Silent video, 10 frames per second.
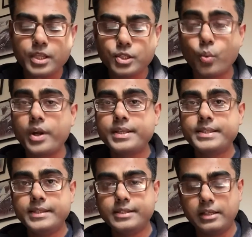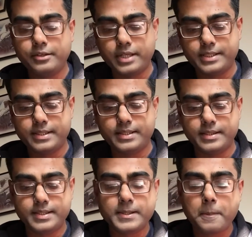So what is insulin
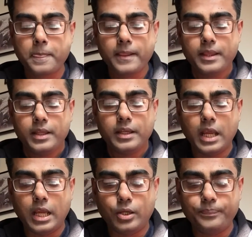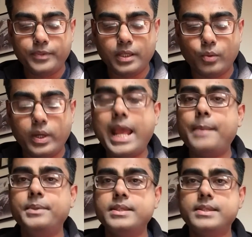resistance? Now, what
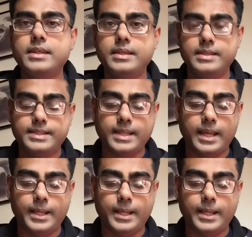happens is